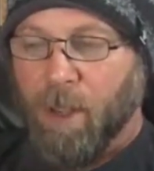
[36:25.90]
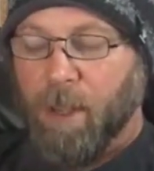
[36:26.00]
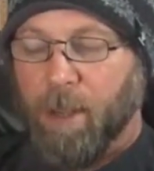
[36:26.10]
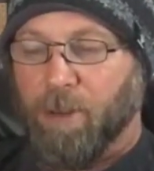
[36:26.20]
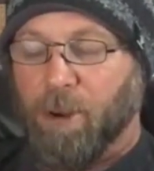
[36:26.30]

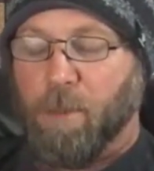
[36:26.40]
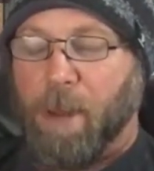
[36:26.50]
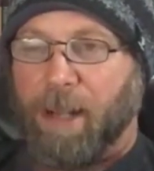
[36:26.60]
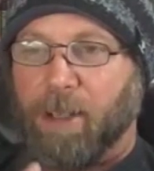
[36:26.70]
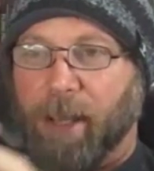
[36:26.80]
If you go
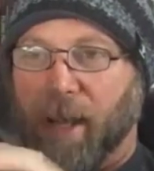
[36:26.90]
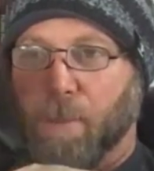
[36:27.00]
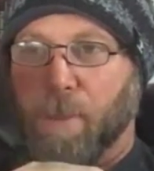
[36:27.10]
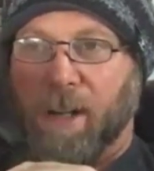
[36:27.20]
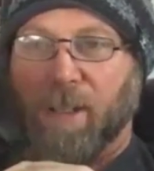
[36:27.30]
back to how
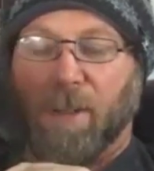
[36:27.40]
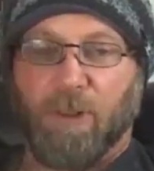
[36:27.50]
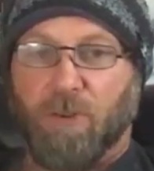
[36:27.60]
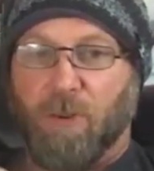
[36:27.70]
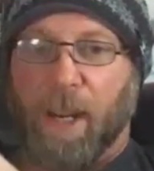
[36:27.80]
boxing was
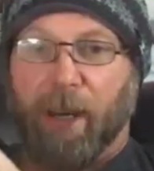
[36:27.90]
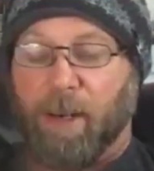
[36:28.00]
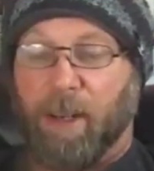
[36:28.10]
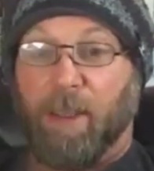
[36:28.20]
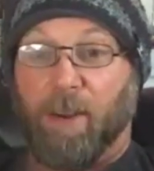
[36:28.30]

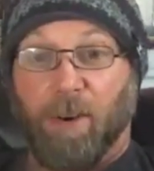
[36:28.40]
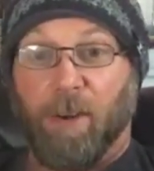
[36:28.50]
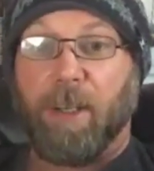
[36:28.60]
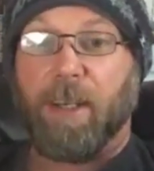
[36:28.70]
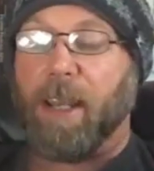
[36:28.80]
trained in the
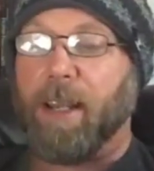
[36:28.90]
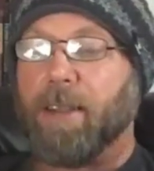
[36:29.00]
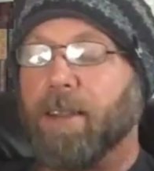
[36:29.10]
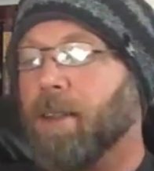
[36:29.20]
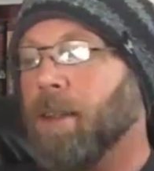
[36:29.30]
early
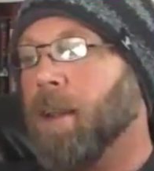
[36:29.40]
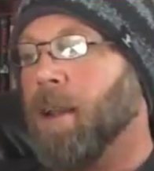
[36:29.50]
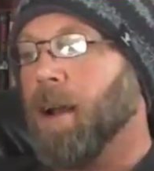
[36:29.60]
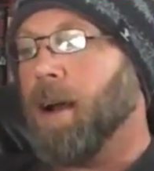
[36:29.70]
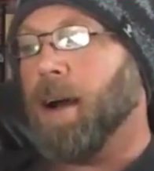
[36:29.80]
days,
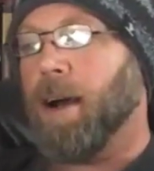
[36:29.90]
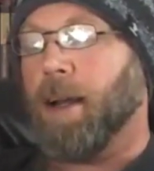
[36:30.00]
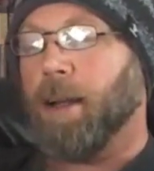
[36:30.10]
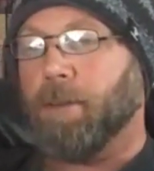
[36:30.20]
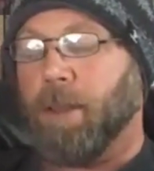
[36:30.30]

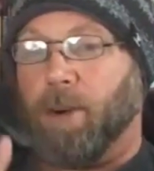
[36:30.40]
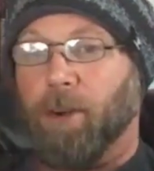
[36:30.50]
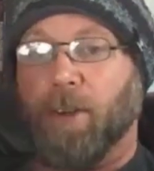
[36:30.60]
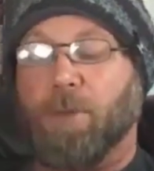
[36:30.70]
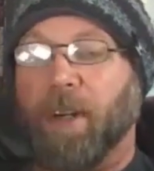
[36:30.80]
in the
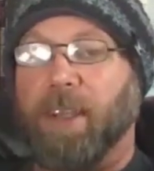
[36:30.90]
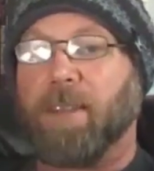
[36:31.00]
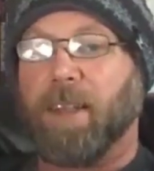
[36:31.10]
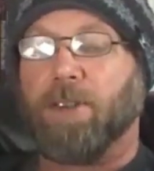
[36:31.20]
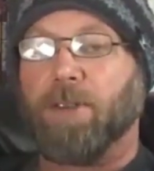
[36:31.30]
early 20th
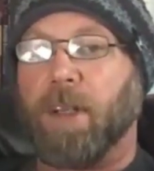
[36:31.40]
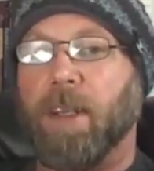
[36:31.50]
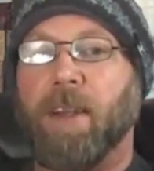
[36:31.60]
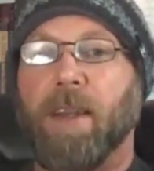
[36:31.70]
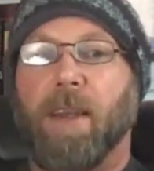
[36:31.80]

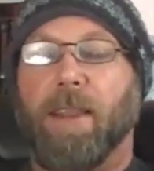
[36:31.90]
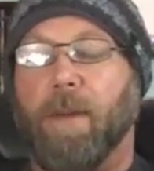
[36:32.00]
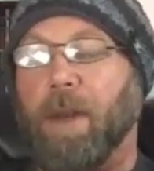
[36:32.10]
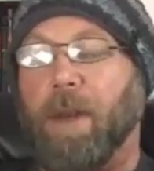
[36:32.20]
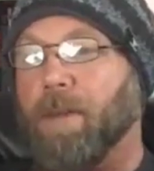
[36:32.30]
century, they
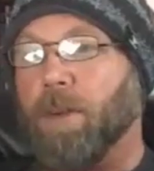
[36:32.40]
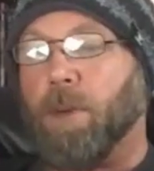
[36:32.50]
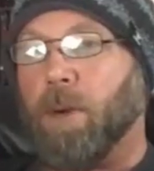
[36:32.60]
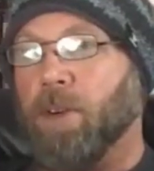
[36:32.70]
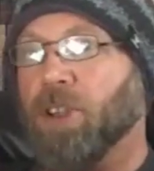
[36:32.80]
would have you
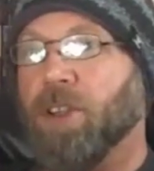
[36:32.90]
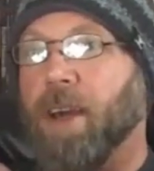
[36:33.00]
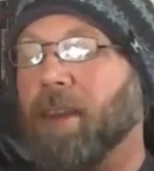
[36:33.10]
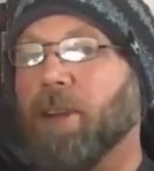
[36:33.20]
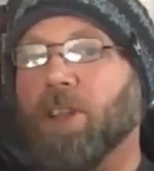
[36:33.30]
throw
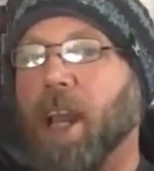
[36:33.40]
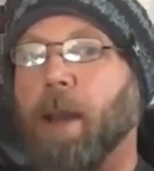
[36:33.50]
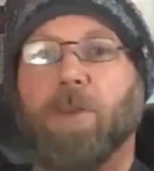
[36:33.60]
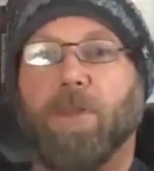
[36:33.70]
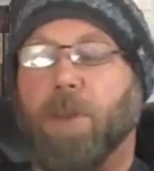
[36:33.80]
nothing but
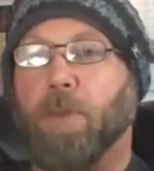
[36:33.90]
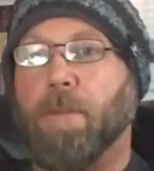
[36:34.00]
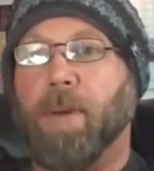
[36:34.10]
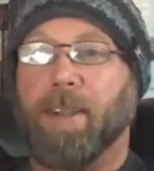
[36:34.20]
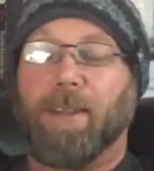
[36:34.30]
jabs for 3
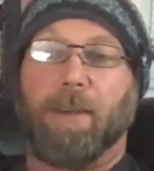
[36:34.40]
months.